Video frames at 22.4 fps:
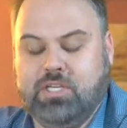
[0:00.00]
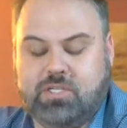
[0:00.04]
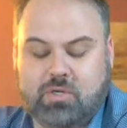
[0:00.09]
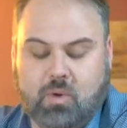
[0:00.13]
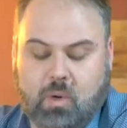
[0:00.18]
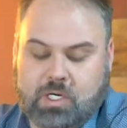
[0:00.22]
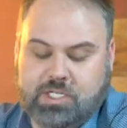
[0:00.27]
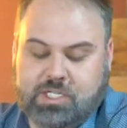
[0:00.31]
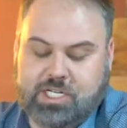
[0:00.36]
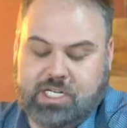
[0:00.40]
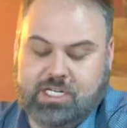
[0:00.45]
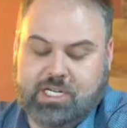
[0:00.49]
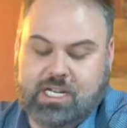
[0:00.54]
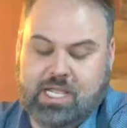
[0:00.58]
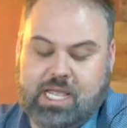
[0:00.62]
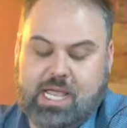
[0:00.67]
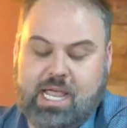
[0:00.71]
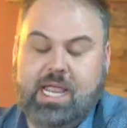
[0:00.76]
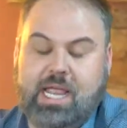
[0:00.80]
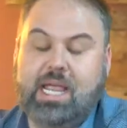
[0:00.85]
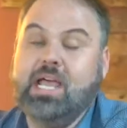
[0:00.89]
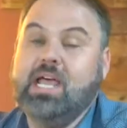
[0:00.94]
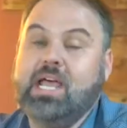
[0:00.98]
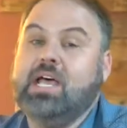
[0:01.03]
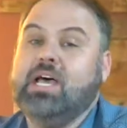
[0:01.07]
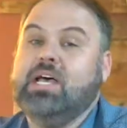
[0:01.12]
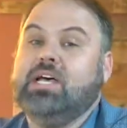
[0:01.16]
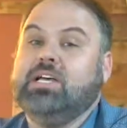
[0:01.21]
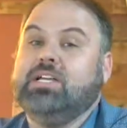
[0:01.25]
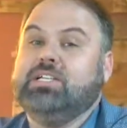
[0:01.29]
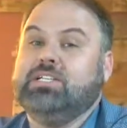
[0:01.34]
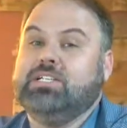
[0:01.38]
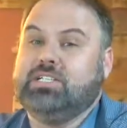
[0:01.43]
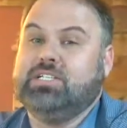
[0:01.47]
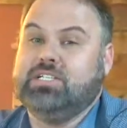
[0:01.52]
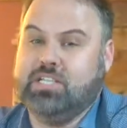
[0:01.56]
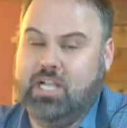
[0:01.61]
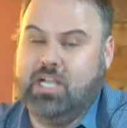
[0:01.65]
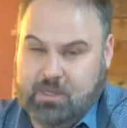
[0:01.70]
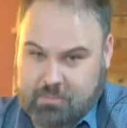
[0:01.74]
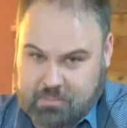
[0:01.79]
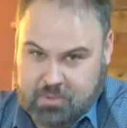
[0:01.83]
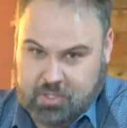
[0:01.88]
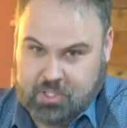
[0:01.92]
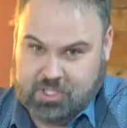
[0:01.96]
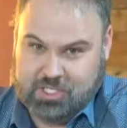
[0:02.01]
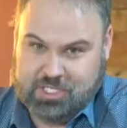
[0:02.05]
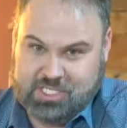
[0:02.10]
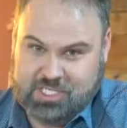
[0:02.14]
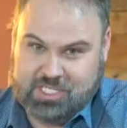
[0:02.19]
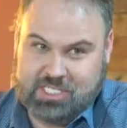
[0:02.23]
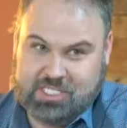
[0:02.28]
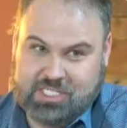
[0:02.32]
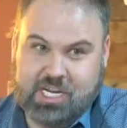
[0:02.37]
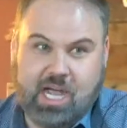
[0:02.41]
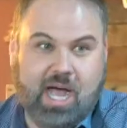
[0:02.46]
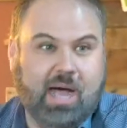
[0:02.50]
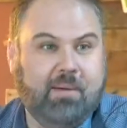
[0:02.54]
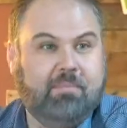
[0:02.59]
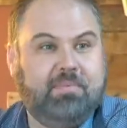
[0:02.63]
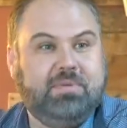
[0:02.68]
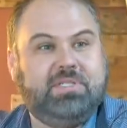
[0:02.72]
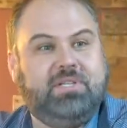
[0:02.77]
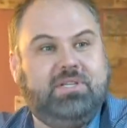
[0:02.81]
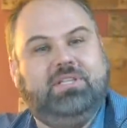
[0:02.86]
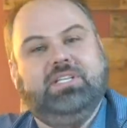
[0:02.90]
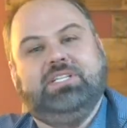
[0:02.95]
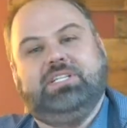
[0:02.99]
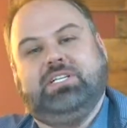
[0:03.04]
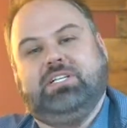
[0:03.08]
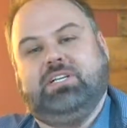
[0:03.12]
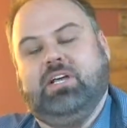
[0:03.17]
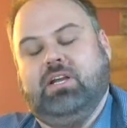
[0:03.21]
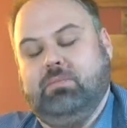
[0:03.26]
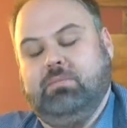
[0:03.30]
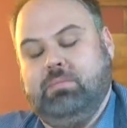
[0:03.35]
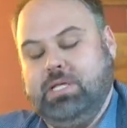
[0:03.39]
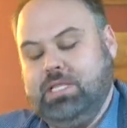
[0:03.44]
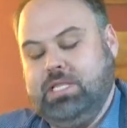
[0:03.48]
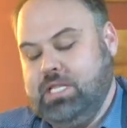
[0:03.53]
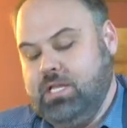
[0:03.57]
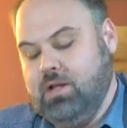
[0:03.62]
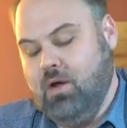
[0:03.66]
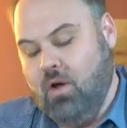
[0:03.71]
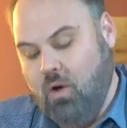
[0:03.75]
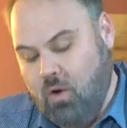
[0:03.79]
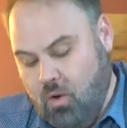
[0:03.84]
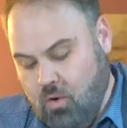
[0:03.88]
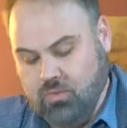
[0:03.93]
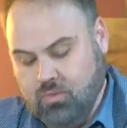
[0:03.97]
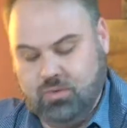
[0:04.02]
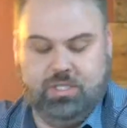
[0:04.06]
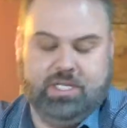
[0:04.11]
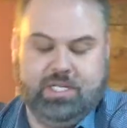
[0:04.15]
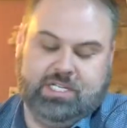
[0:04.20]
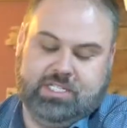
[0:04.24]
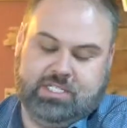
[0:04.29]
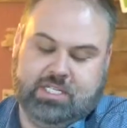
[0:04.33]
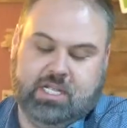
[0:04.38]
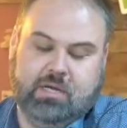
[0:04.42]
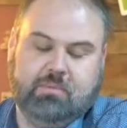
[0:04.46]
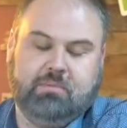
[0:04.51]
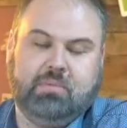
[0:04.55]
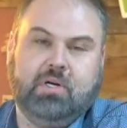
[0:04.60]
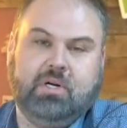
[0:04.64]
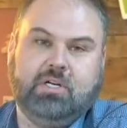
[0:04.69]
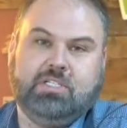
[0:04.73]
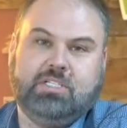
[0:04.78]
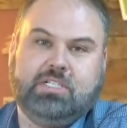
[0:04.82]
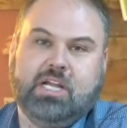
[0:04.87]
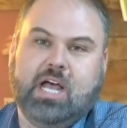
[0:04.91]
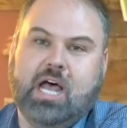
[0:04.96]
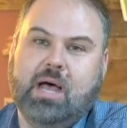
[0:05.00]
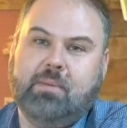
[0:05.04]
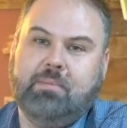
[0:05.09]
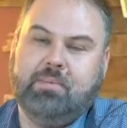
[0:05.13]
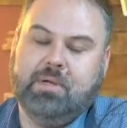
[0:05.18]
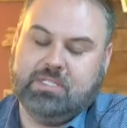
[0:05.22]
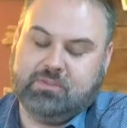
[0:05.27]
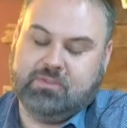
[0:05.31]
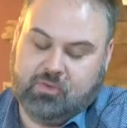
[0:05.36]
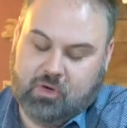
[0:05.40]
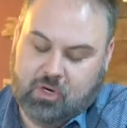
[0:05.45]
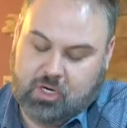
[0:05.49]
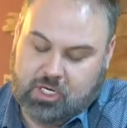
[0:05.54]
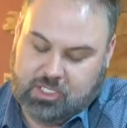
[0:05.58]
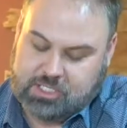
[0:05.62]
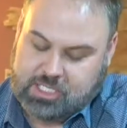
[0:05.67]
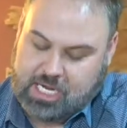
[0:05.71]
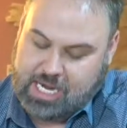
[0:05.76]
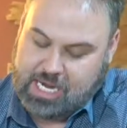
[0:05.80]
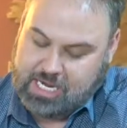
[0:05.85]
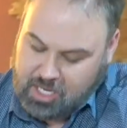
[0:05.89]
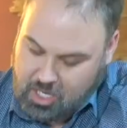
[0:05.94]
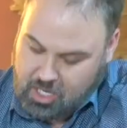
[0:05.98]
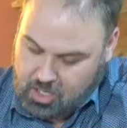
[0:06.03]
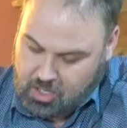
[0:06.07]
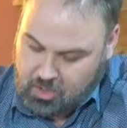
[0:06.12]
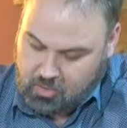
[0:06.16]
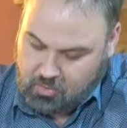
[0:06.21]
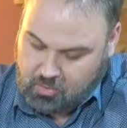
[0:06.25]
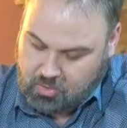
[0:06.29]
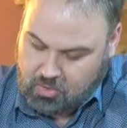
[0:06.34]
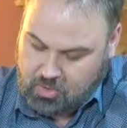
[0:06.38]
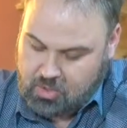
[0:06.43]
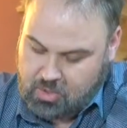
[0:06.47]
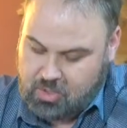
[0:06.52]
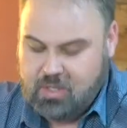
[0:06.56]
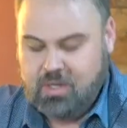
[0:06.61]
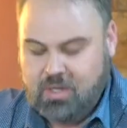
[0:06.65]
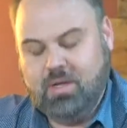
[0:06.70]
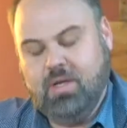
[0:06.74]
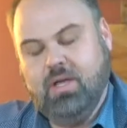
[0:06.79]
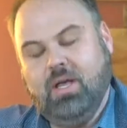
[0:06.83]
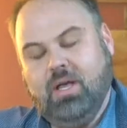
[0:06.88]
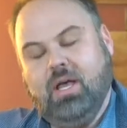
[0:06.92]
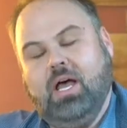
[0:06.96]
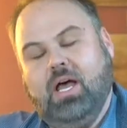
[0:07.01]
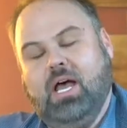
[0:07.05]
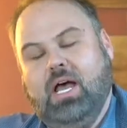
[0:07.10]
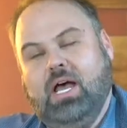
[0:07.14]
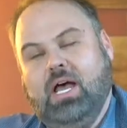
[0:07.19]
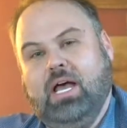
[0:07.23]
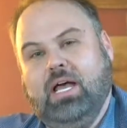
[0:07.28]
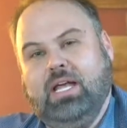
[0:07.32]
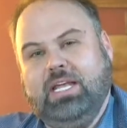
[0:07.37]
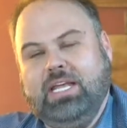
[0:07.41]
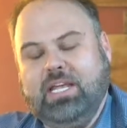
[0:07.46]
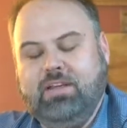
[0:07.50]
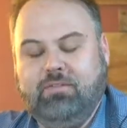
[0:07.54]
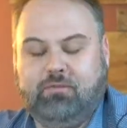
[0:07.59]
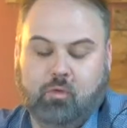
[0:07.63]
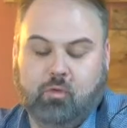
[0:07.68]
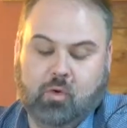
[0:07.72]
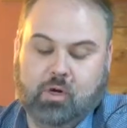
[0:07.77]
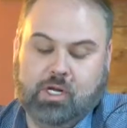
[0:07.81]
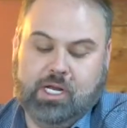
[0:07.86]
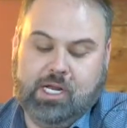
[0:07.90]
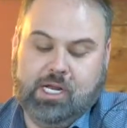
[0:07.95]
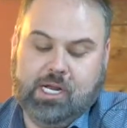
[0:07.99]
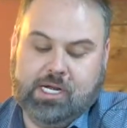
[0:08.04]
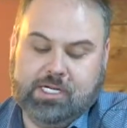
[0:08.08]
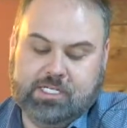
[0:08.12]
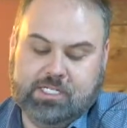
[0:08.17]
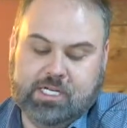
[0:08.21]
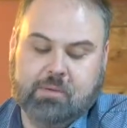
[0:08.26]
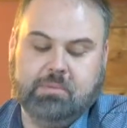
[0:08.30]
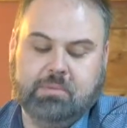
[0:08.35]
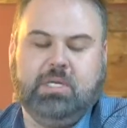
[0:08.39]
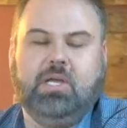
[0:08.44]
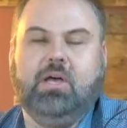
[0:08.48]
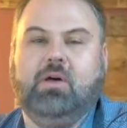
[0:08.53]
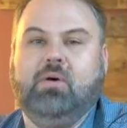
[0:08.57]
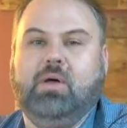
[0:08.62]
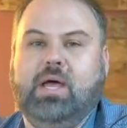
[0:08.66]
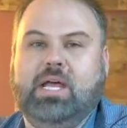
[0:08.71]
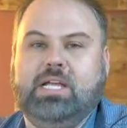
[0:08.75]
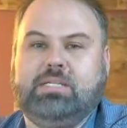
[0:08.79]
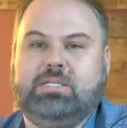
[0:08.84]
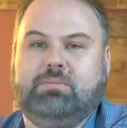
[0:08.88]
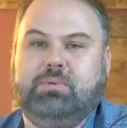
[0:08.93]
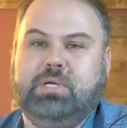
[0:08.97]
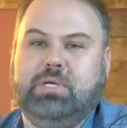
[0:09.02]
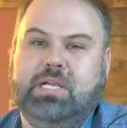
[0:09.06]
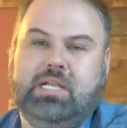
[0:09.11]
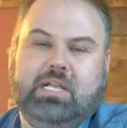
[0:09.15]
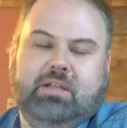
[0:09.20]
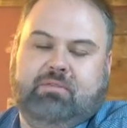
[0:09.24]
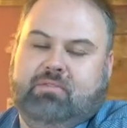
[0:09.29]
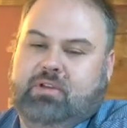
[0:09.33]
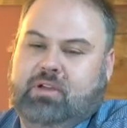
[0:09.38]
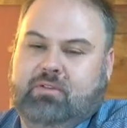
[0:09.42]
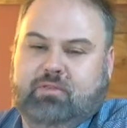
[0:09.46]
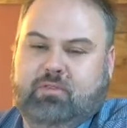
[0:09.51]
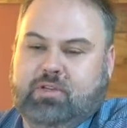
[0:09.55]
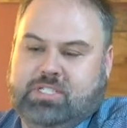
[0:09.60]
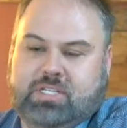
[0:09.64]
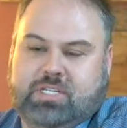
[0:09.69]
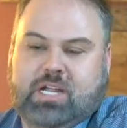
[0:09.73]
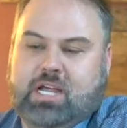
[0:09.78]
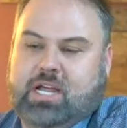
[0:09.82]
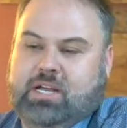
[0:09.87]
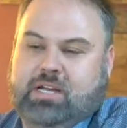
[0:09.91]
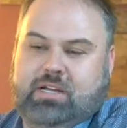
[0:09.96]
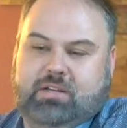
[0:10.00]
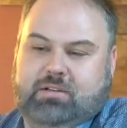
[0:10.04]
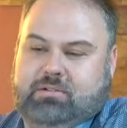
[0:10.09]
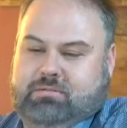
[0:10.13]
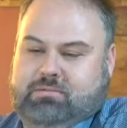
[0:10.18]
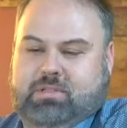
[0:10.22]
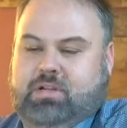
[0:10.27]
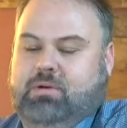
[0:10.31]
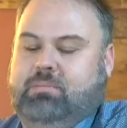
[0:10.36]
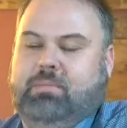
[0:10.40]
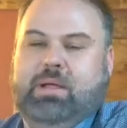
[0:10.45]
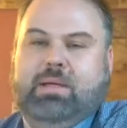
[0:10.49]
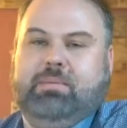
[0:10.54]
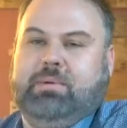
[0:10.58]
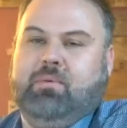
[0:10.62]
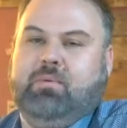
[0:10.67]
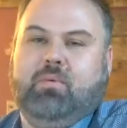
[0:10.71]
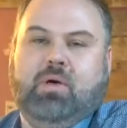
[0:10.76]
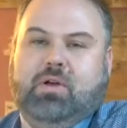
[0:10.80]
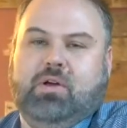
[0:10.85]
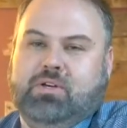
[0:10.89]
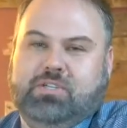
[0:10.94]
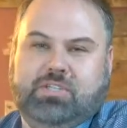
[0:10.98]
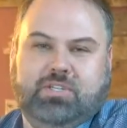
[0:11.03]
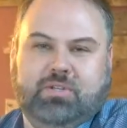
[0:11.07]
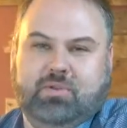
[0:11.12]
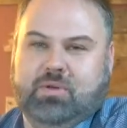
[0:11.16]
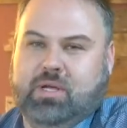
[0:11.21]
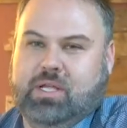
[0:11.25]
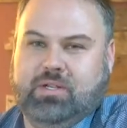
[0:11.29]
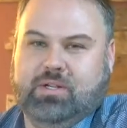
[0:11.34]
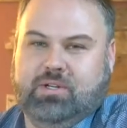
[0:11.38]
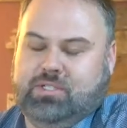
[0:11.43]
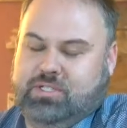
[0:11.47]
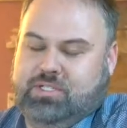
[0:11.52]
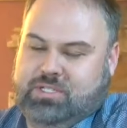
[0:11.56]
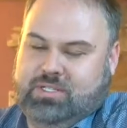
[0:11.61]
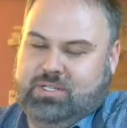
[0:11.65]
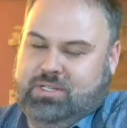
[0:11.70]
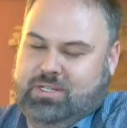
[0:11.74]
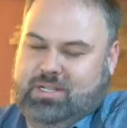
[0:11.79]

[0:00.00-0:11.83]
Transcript: torch inlay, sunburst top. So this is going to be the only sunburst top, as far as I know, E40 Double O SB, even if it's not, there may be 1 or 2 others,